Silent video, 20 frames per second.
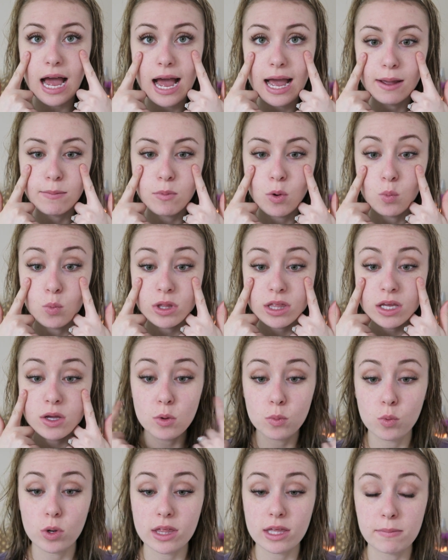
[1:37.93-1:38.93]
I'm
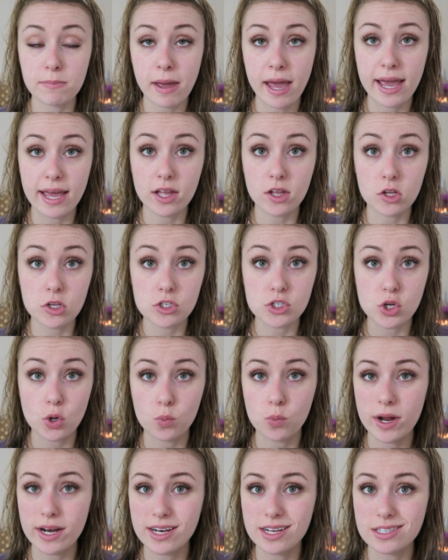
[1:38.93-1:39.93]
really pale,
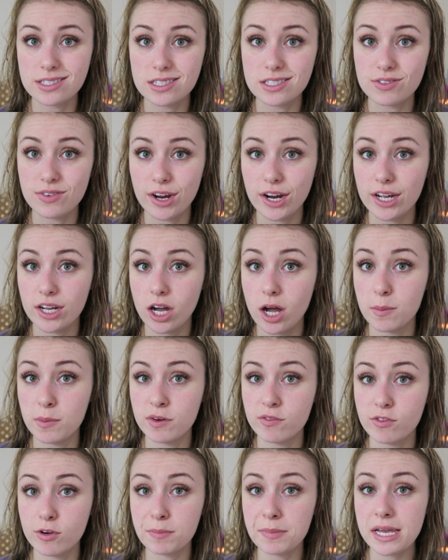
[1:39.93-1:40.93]
so redness is very
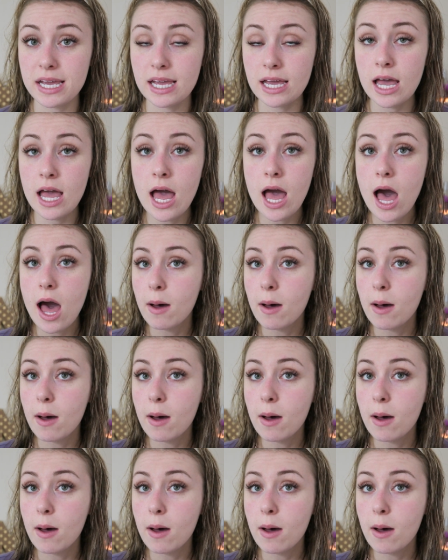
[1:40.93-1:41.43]
common for me.